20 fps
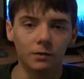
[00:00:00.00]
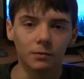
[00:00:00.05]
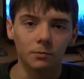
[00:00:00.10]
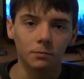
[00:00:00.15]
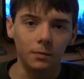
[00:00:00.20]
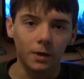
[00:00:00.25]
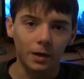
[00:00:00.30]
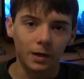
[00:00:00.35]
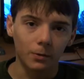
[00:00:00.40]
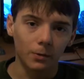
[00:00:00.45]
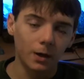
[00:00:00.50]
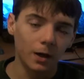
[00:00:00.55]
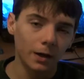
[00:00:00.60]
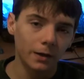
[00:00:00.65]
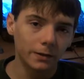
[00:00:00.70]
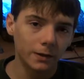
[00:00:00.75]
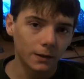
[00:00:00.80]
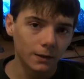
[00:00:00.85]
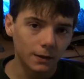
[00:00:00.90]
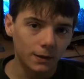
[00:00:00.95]
my
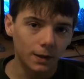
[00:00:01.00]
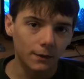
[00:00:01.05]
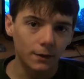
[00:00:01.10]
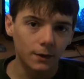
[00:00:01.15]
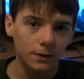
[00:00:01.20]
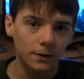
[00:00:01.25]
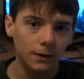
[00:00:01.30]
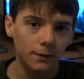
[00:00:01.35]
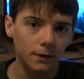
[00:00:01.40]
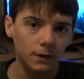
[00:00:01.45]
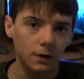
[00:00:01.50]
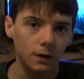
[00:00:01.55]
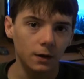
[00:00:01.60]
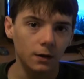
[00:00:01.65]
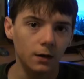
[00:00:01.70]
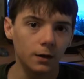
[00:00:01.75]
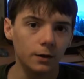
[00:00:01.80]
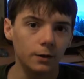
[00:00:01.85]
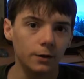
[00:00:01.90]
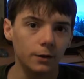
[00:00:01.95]
Ryzen 7
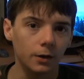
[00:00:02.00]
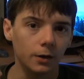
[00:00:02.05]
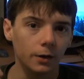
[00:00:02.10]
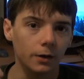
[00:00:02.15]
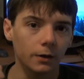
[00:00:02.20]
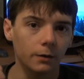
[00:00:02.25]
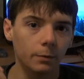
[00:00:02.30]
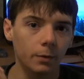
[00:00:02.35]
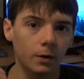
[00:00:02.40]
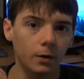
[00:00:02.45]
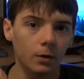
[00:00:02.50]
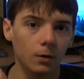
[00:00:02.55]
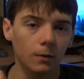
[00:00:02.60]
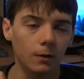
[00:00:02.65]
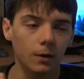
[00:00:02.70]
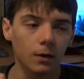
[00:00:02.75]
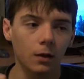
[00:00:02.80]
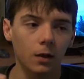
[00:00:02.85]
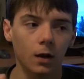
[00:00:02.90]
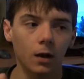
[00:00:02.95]
1700, it's been
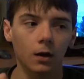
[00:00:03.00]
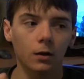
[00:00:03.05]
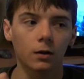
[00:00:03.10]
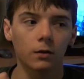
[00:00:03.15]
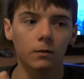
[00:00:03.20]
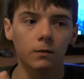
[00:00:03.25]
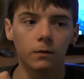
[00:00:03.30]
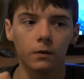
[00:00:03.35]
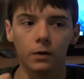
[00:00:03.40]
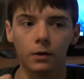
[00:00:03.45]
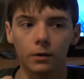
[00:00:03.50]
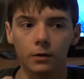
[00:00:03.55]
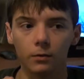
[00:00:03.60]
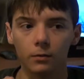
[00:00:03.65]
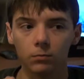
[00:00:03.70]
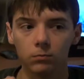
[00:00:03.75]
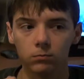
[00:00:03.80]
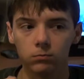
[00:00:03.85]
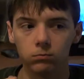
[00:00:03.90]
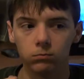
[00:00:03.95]
overclocked
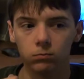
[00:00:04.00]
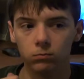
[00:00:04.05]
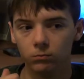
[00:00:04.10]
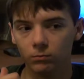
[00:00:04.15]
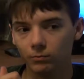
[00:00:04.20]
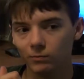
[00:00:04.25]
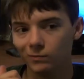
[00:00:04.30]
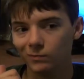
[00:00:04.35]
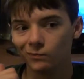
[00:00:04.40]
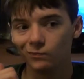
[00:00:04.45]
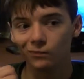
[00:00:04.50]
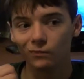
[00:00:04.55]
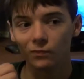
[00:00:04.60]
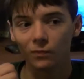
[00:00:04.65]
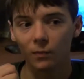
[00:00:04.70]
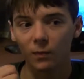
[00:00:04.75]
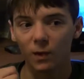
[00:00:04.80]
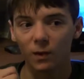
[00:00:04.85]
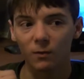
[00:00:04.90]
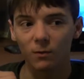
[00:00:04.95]
for
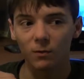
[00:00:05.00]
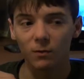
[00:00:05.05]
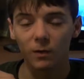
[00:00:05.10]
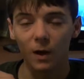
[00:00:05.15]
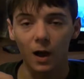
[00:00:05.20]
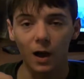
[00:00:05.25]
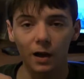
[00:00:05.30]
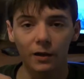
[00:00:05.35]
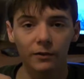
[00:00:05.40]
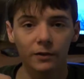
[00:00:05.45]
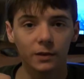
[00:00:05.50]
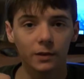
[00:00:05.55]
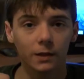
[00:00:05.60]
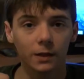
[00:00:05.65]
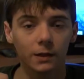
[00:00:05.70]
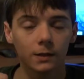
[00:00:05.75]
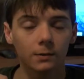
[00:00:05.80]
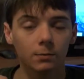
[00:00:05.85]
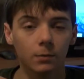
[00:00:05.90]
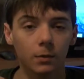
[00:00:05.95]

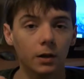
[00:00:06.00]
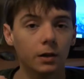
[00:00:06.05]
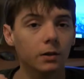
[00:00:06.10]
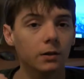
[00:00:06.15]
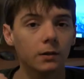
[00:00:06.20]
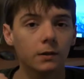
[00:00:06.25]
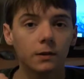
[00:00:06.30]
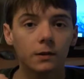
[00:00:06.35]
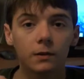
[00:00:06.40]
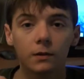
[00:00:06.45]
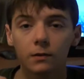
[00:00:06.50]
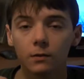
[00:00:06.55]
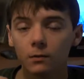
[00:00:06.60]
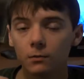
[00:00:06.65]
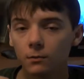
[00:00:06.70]
5-6 months,